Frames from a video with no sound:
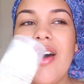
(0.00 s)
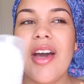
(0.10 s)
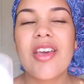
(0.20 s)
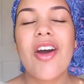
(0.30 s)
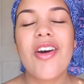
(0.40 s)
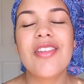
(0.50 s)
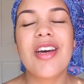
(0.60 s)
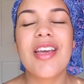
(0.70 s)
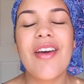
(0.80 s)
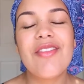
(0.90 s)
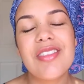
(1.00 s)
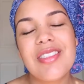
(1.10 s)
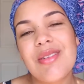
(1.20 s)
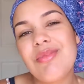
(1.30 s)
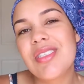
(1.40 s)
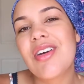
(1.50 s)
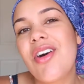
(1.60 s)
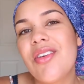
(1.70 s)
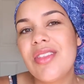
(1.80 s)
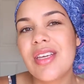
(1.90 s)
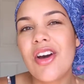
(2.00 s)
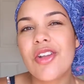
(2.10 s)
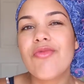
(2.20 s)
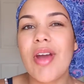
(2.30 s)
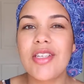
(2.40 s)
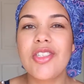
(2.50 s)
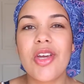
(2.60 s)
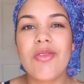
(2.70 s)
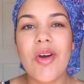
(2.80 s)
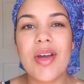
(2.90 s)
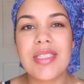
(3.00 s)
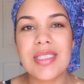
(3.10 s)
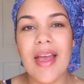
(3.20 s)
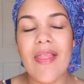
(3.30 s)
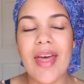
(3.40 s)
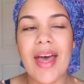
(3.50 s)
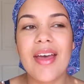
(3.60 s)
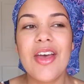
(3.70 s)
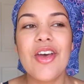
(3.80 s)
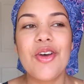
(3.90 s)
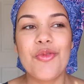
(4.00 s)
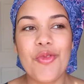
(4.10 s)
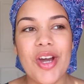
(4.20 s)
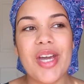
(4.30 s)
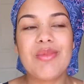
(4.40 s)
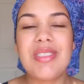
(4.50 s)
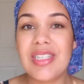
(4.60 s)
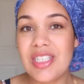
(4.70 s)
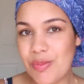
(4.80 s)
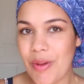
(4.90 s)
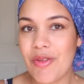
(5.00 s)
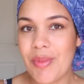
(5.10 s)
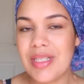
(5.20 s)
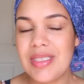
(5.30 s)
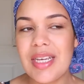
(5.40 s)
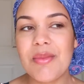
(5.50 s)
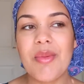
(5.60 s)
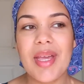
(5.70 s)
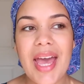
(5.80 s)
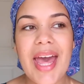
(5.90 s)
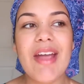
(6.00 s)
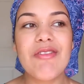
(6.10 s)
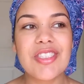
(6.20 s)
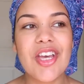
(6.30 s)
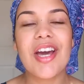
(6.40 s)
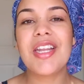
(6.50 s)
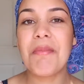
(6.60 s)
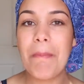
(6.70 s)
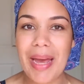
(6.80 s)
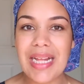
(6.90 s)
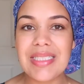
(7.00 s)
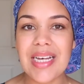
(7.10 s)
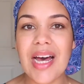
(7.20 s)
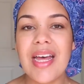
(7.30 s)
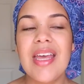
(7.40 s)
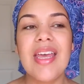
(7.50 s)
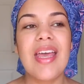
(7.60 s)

I can't, I haven't seemed to got the kind of ratio right to get that right, I'm still experimenting, but my hair is curling better